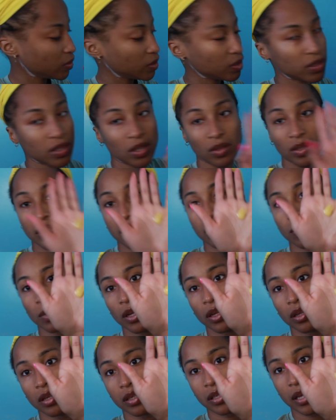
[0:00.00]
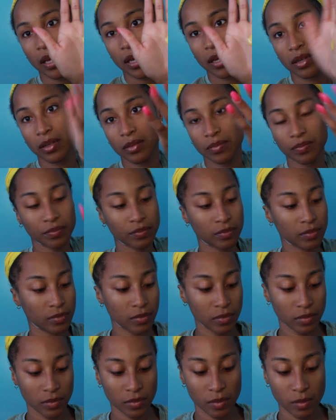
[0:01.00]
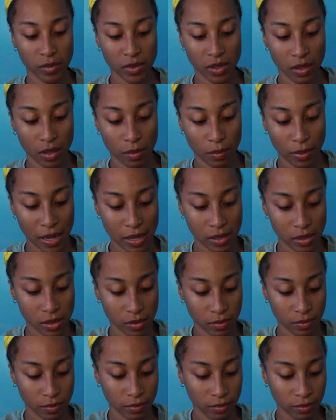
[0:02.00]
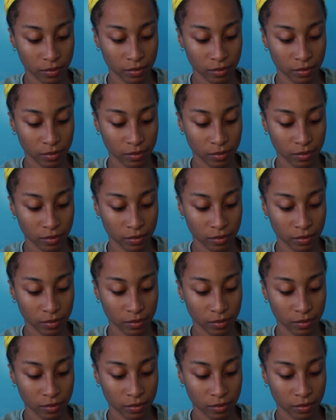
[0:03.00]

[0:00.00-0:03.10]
So this is what it looks like. I'm just gonna apply some.